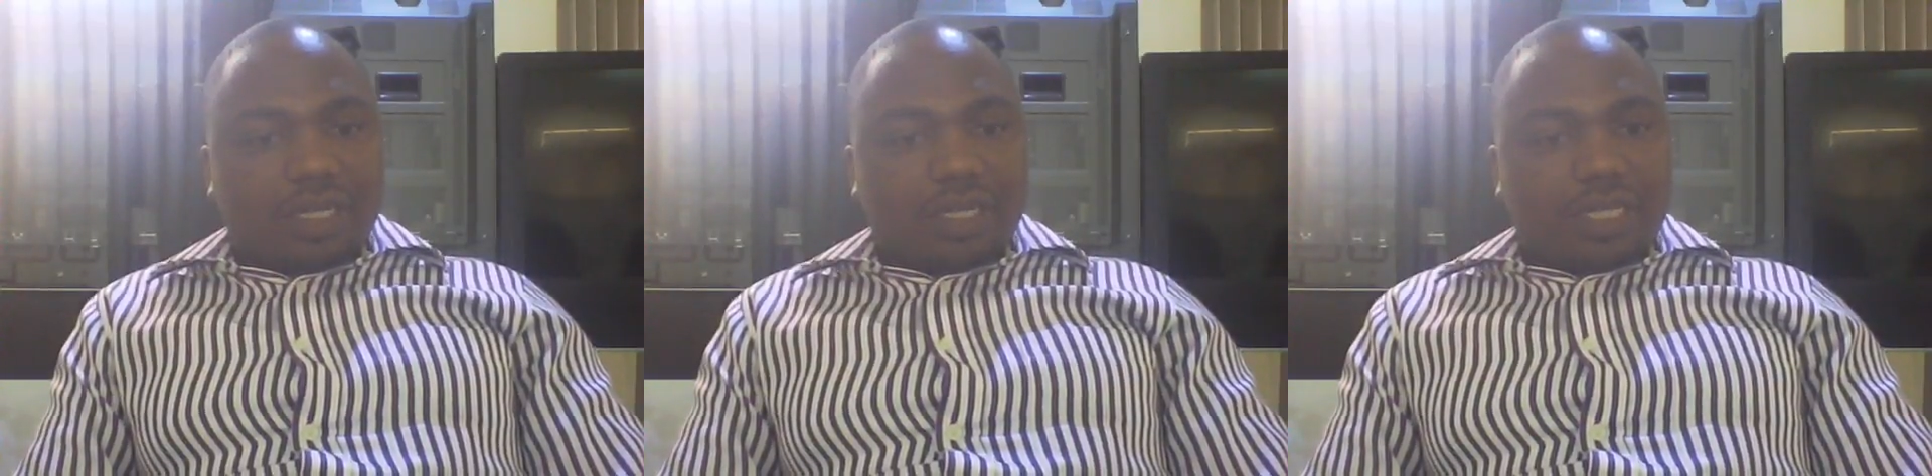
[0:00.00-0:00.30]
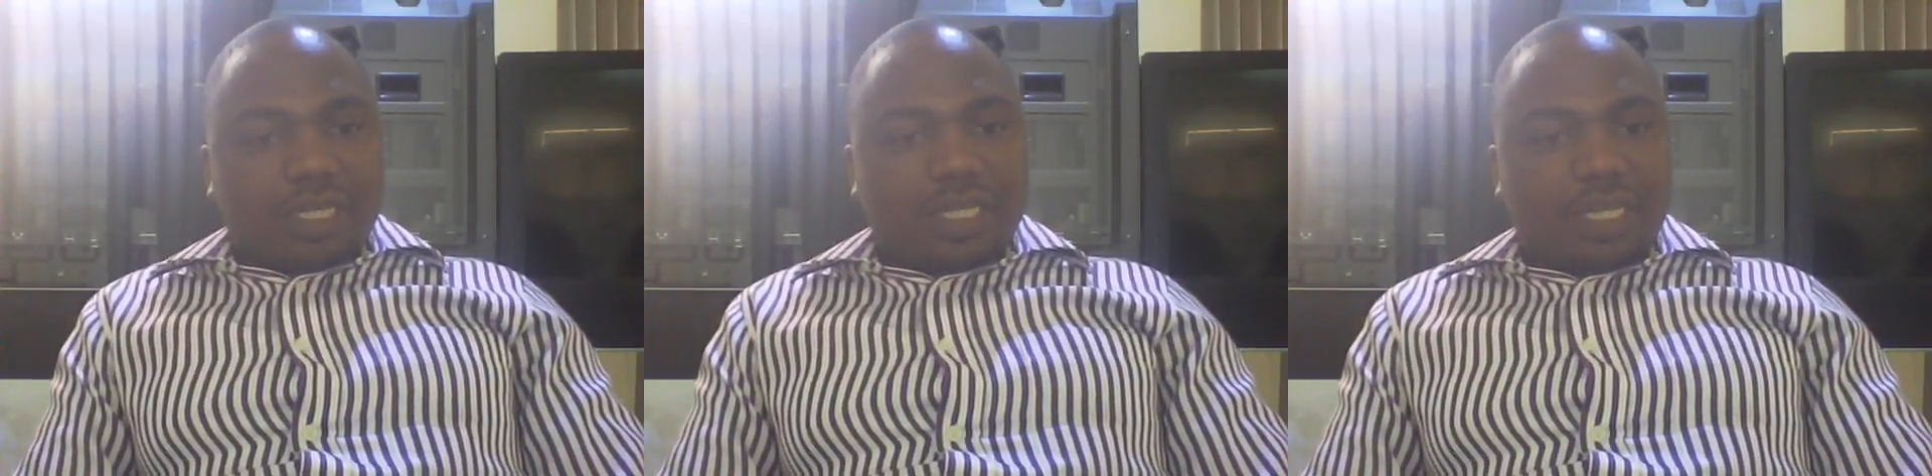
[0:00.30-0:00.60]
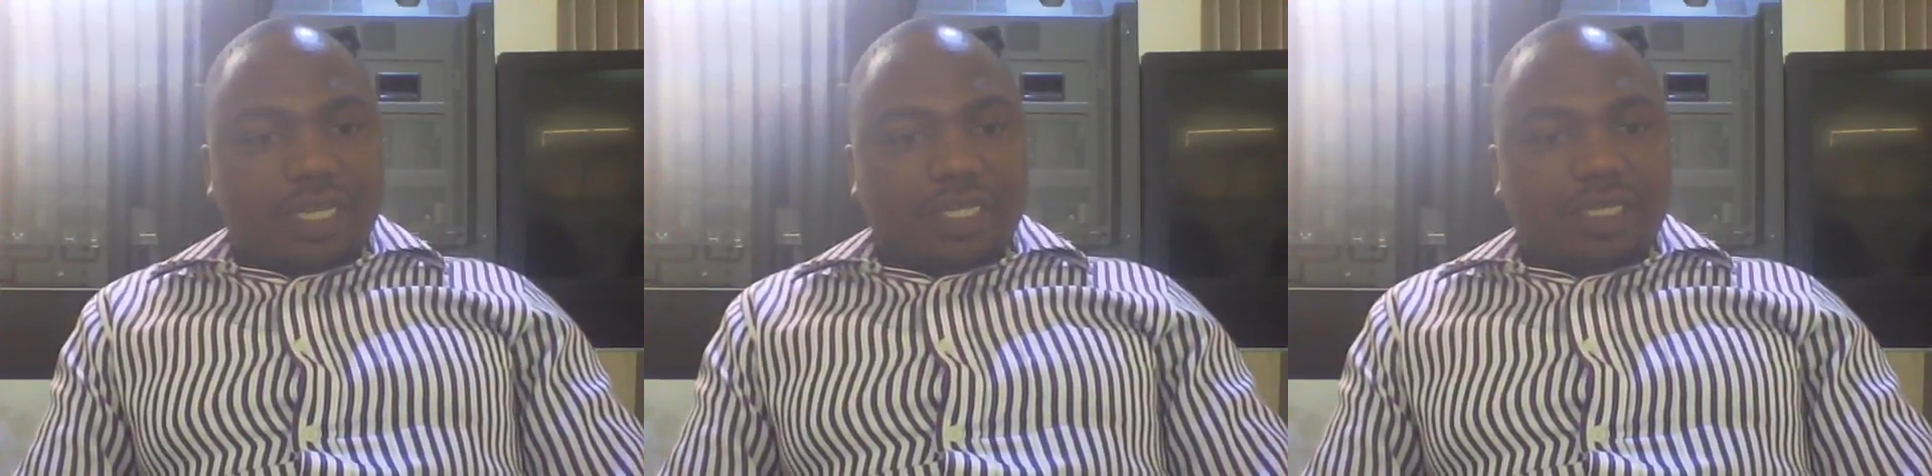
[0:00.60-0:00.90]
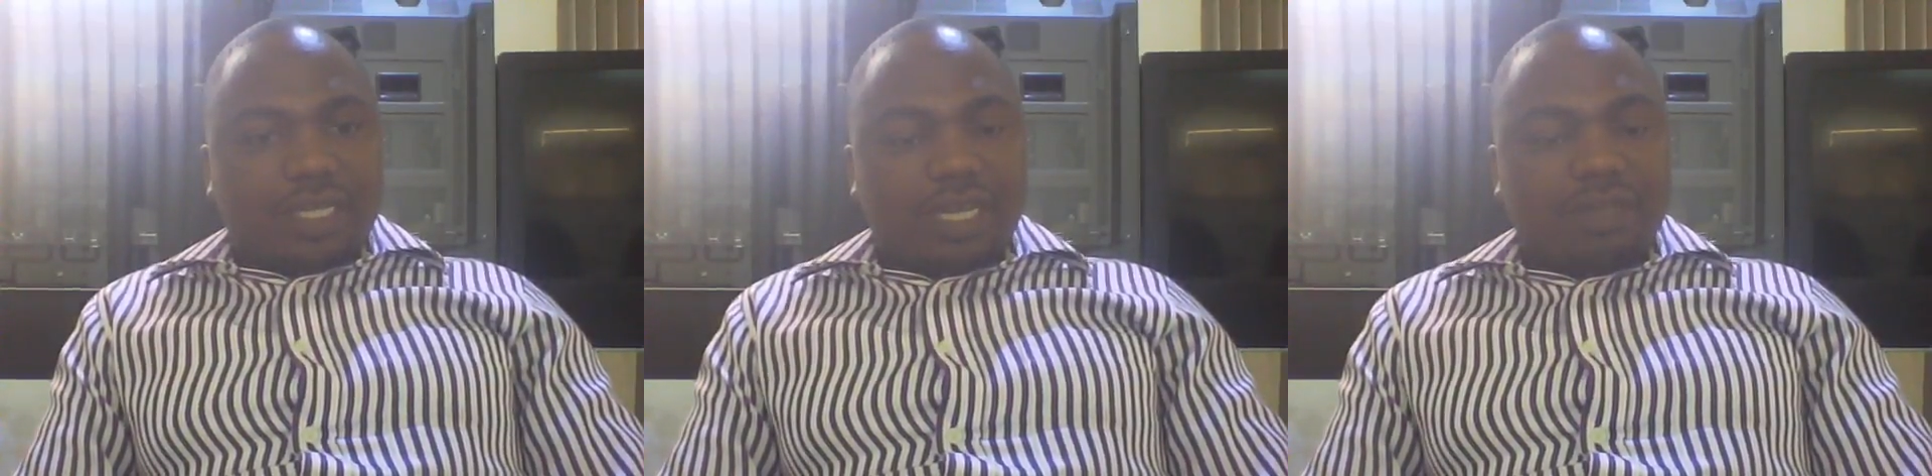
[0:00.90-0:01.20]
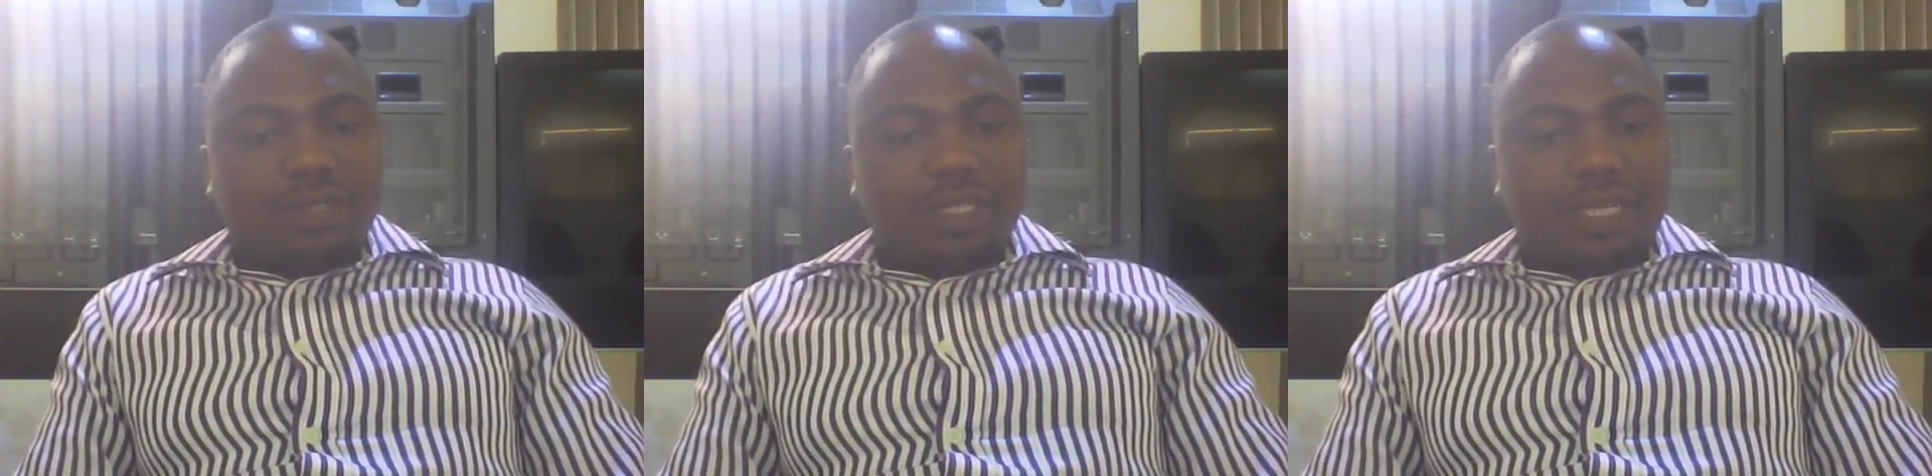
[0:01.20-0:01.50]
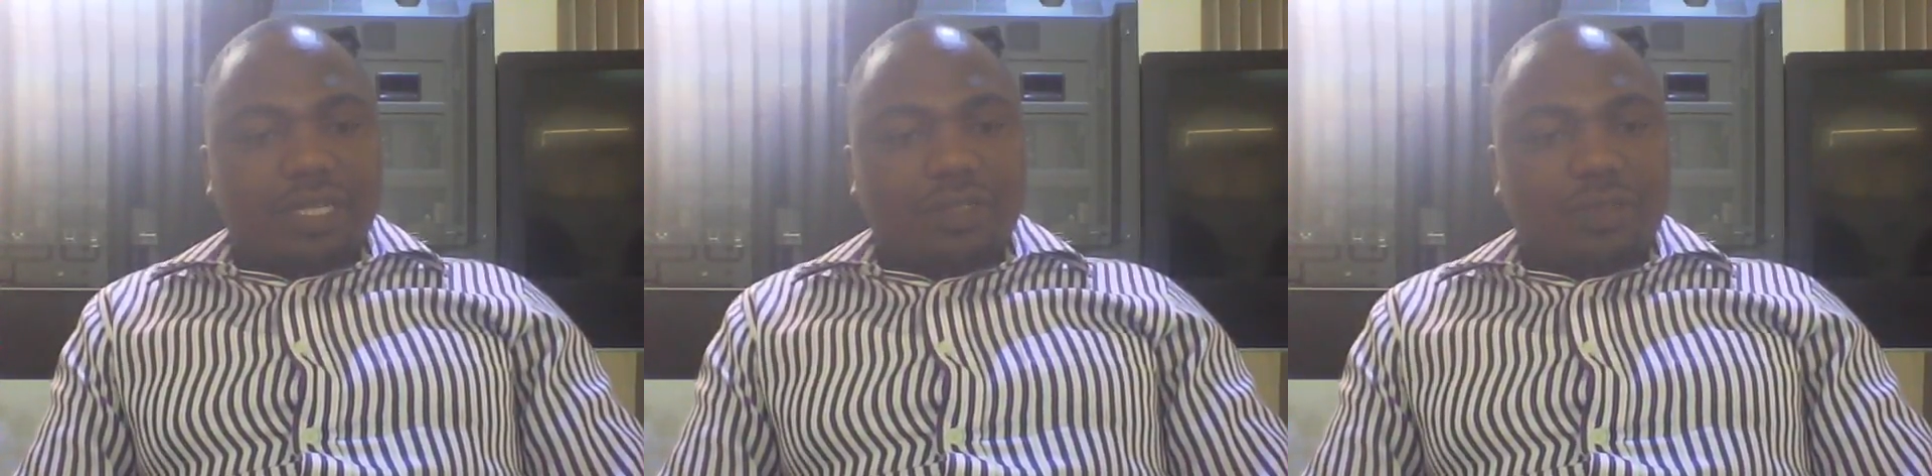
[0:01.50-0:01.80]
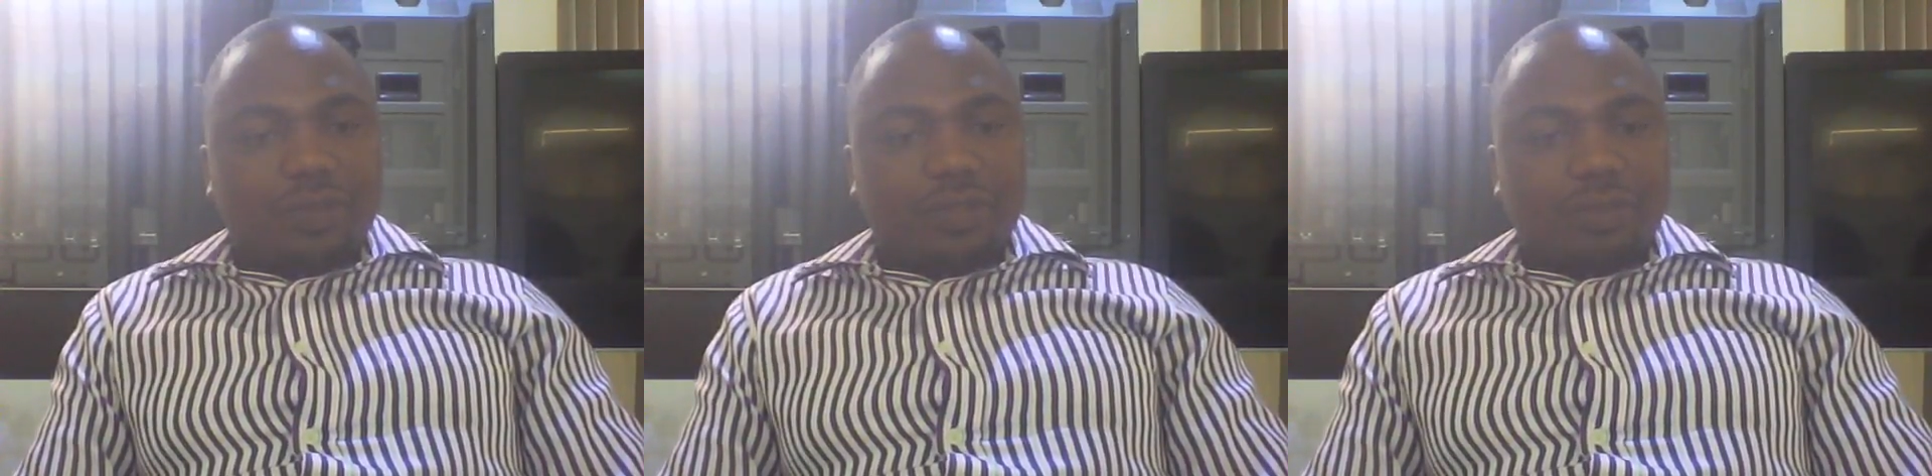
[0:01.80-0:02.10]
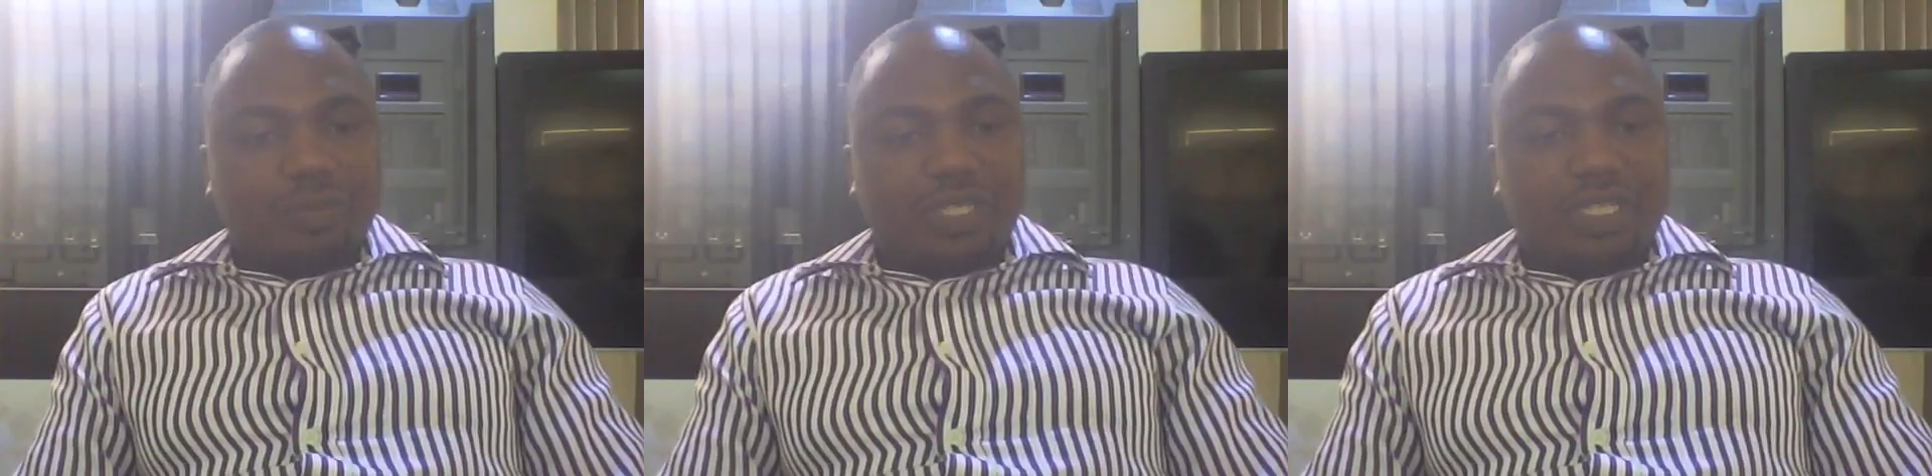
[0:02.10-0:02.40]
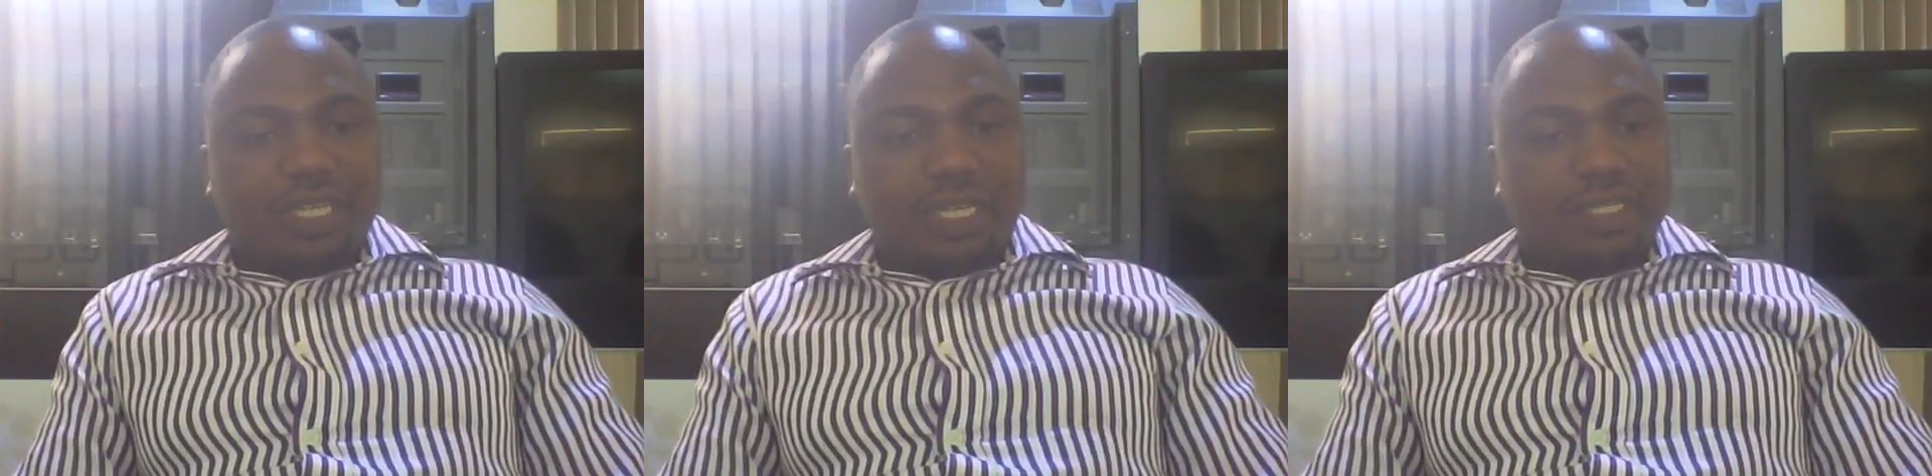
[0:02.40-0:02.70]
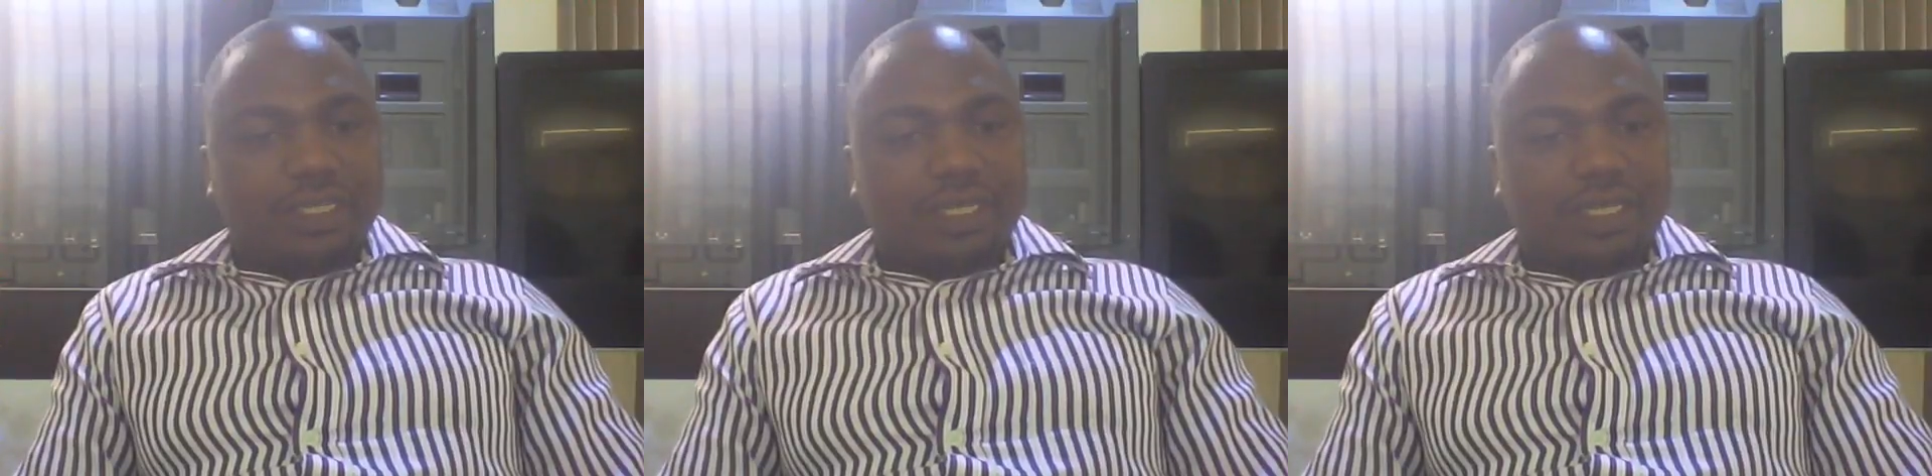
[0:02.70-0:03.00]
The chickens, how did they choose to be chickens?